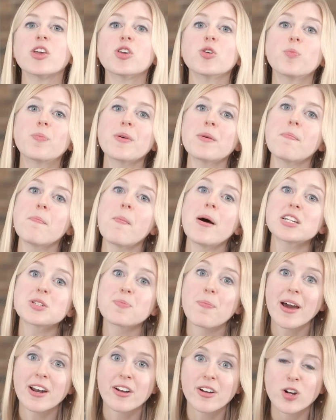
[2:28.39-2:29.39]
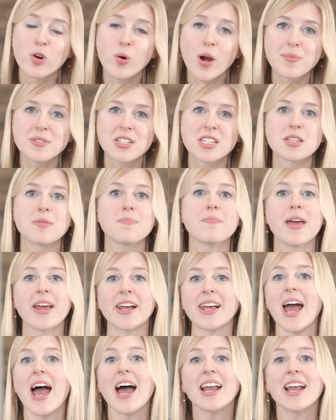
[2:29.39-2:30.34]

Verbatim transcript: you'll be much better equipped to make